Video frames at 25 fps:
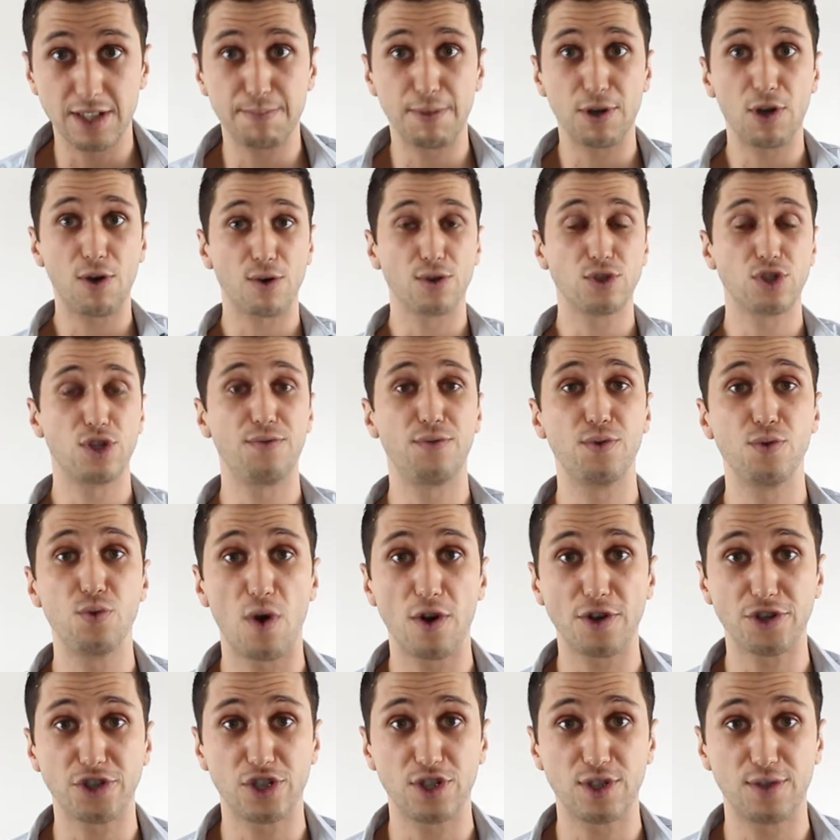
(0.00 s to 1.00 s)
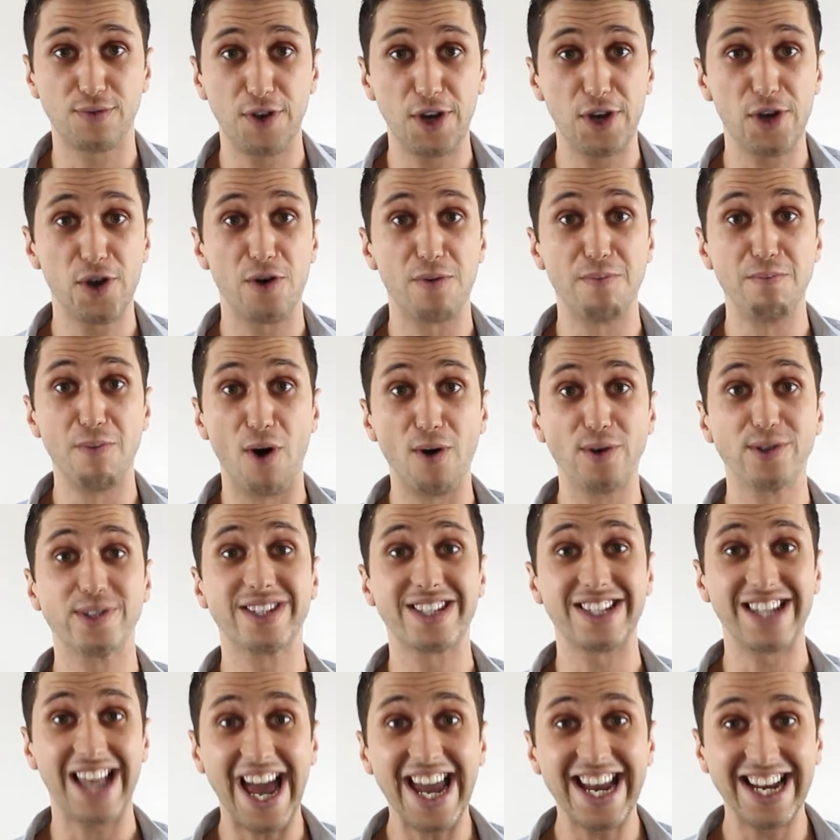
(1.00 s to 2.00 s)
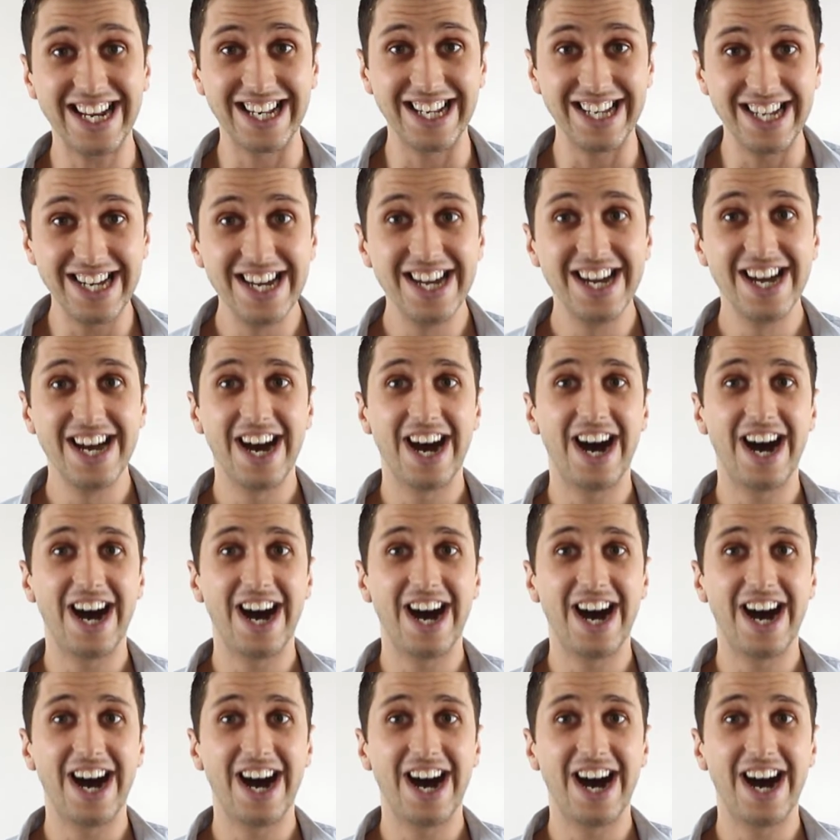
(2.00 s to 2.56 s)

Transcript: because if you watch this video, most likely